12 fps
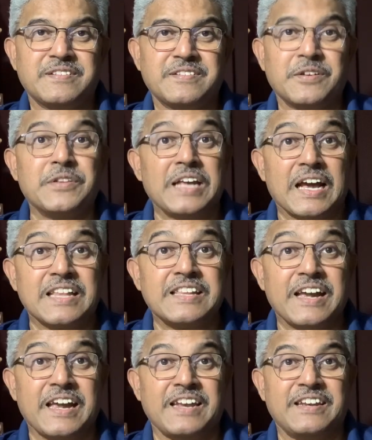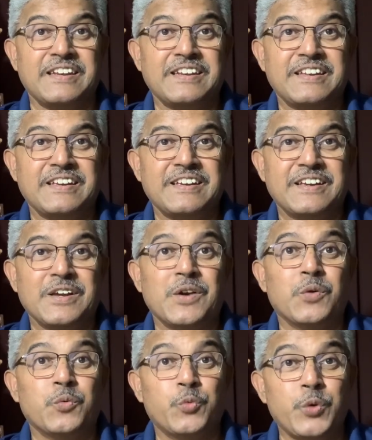On the other hand,
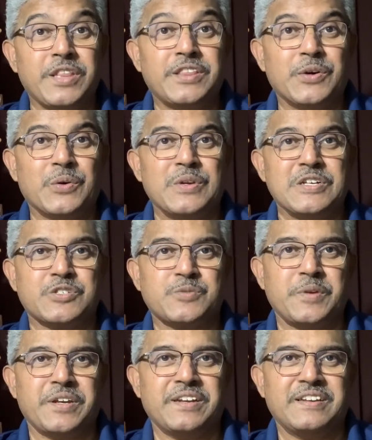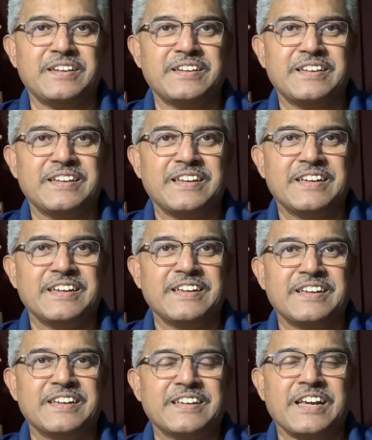with the Holy Spirit,
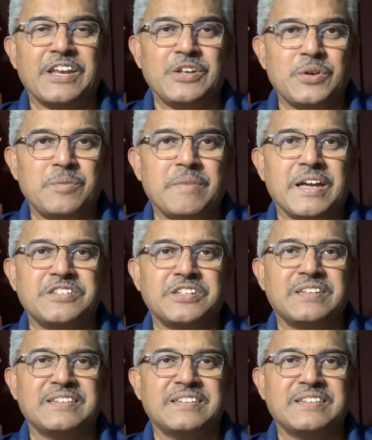can you imagine